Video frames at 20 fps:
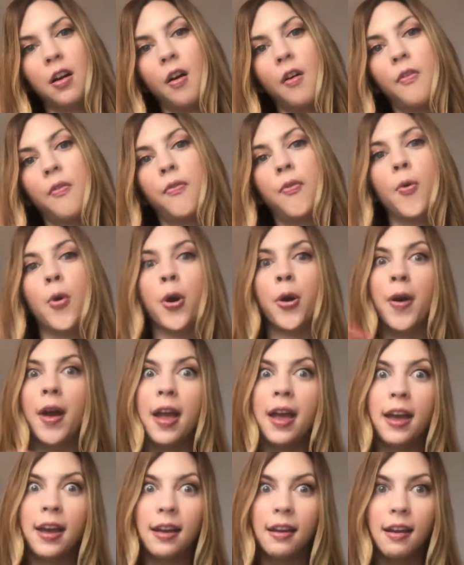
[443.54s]

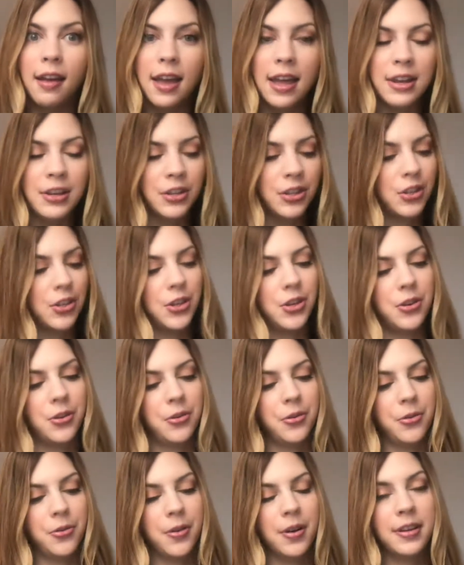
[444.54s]
foray
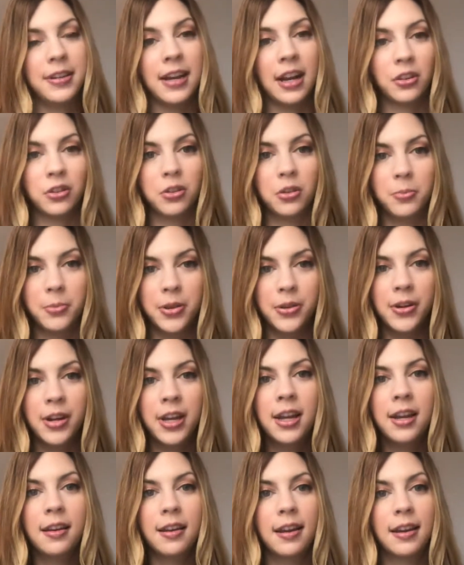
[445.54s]
into natural
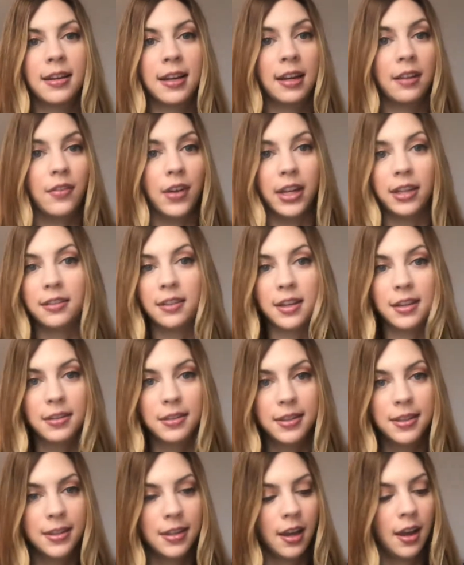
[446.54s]
beauty, and I like
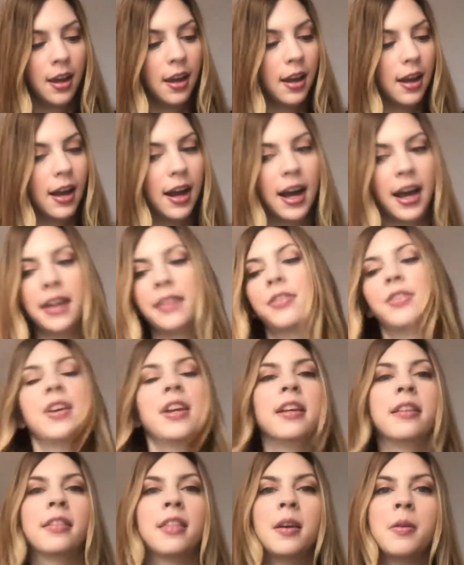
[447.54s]
this. I
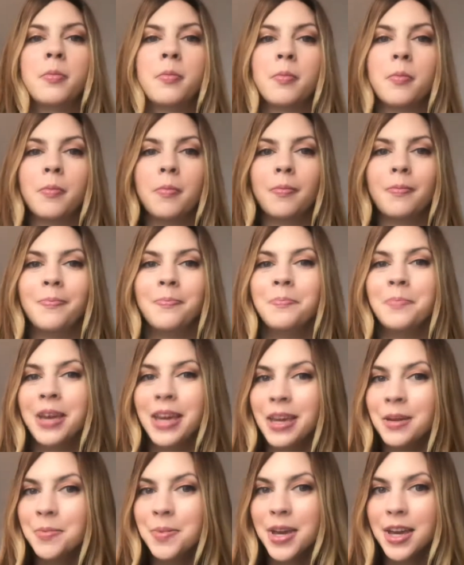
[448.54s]
think that
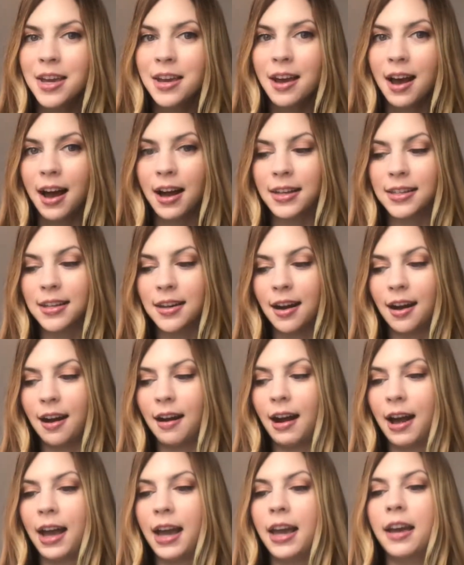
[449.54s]
maybe as
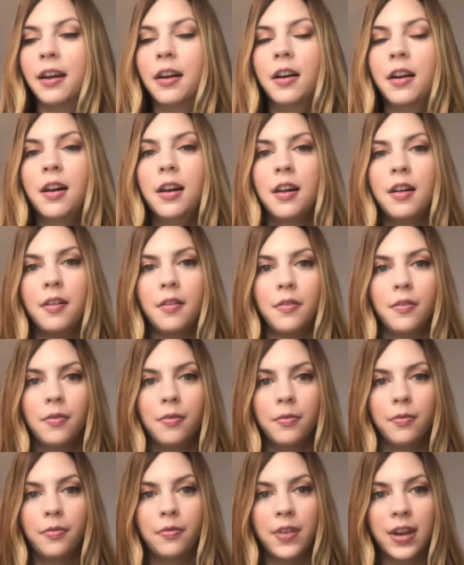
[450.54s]
I
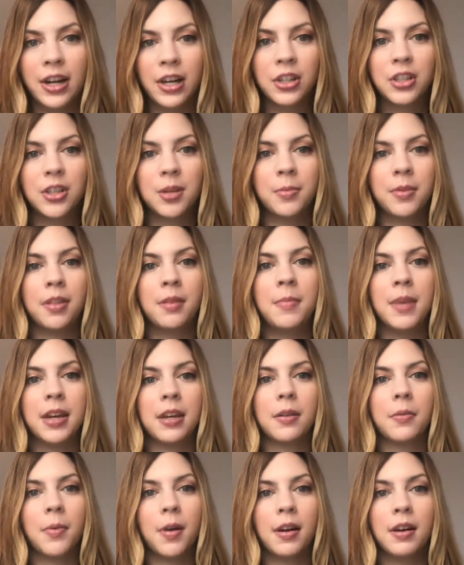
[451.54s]
finish some of the
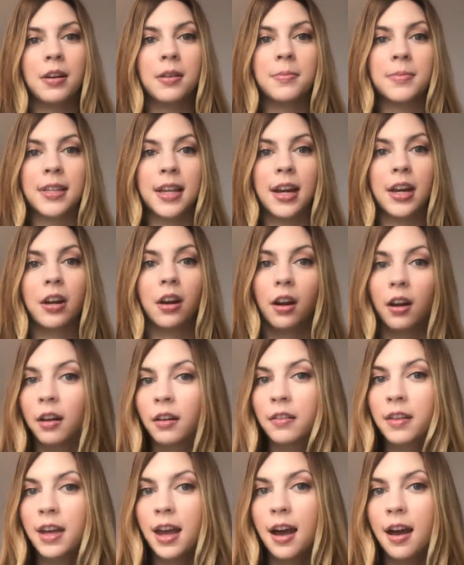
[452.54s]
makeup items that I
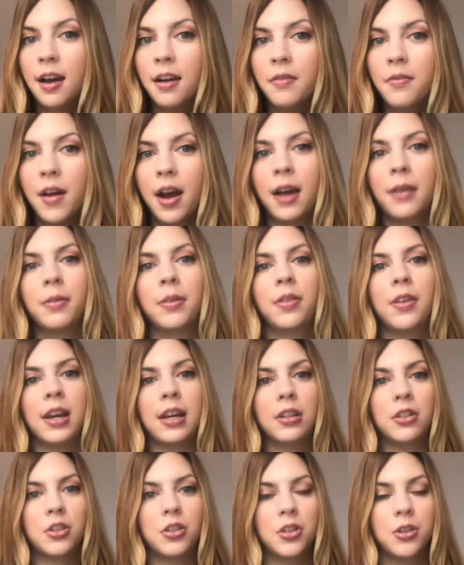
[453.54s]
currently have, I would
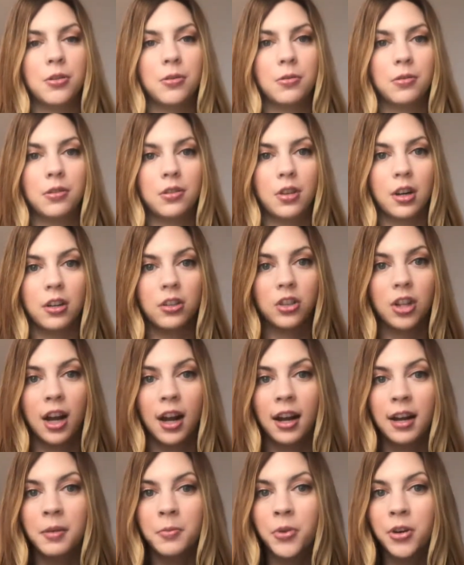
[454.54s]
like to start
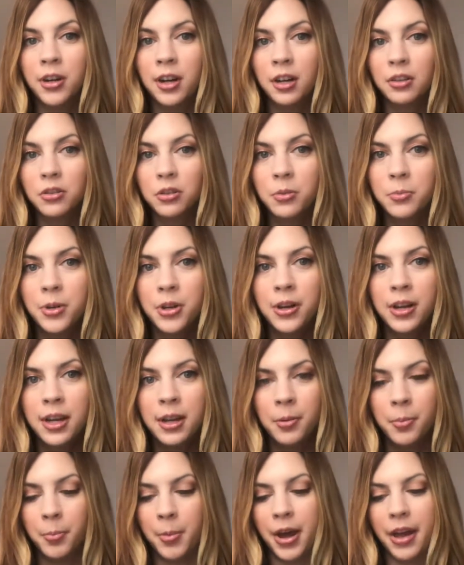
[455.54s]
trying more natural
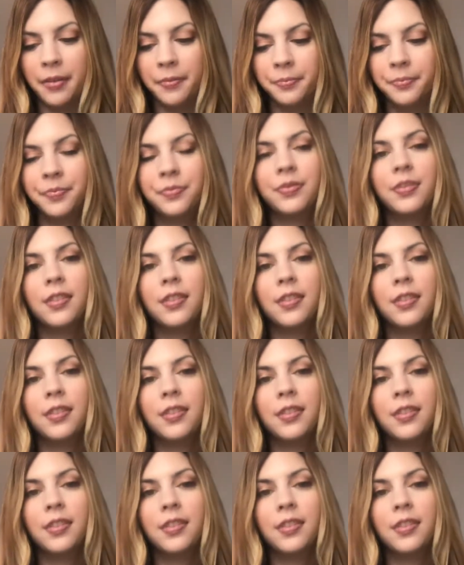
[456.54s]
beauty, but